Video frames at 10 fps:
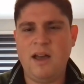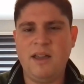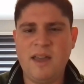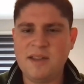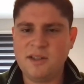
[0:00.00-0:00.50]
I
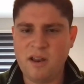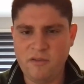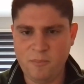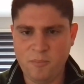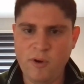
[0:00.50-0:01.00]
guess, kind
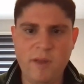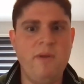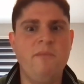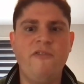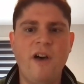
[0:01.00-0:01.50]
of
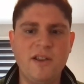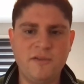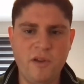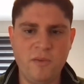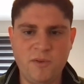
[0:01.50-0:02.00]
premium
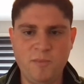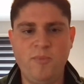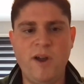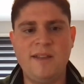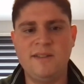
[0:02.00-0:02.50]
fast food
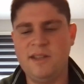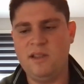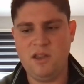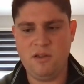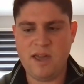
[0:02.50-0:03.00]
brands
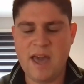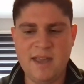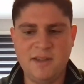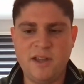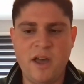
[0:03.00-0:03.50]
in the
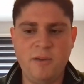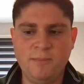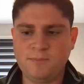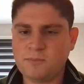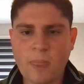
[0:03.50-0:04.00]
UK. So
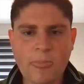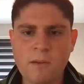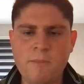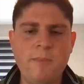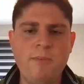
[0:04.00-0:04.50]

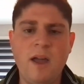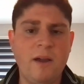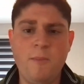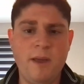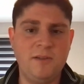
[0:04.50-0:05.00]
people
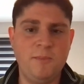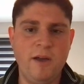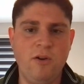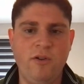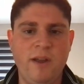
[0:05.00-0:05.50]
like Pizza
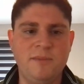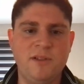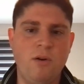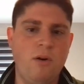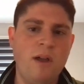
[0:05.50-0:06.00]

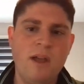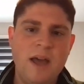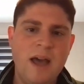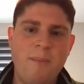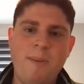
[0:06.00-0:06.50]
Pilgrims or
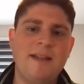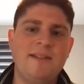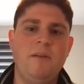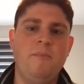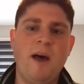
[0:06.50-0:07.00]
uh,
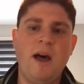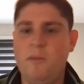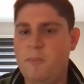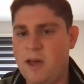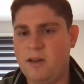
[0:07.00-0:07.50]
Patty and
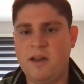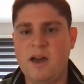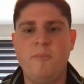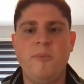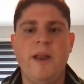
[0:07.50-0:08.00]
Barney Burger
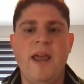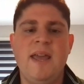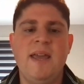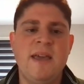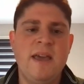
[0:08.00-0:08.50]

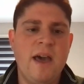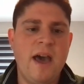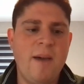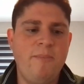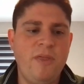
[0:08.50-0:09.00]
Company.
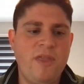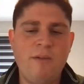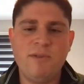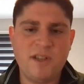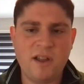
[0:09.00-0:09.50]
Um,
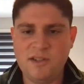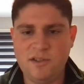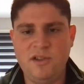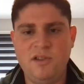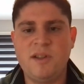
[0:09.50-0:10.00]
they were
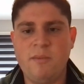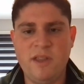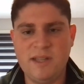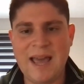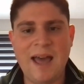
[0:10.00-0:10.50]
starting to do some
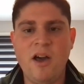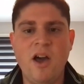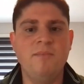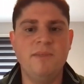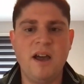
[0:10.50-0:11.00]
of these
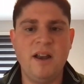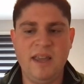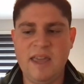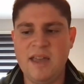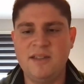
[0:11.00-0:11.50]
at-home
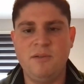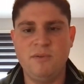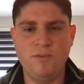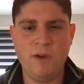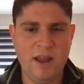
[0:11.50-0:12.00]
dining kits, and it
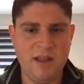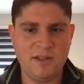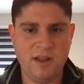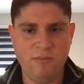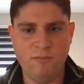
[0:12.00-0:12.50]
was really
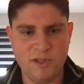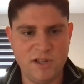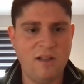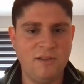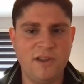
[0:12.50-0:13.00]
as a
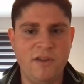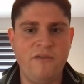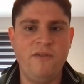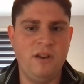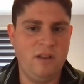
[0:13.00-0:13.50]
result
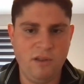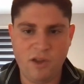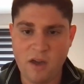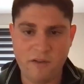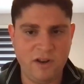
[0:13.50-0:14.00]
of the
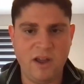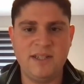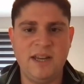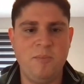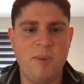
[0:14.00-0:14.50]
COVID
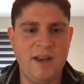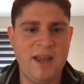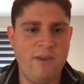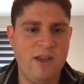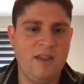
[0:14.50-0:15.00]
nineteen
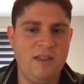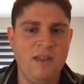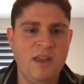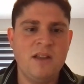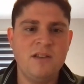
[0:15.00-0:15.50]
pandemic
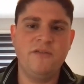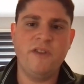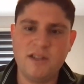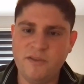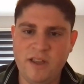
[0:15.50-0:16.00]
and
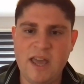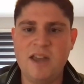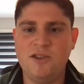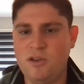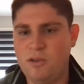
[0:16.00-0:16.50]

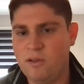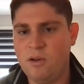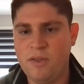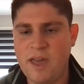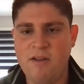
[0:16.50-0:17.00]
diversification on
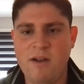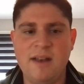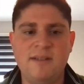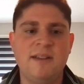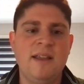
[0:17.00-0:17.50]
on their
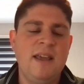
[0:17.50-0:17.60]
end.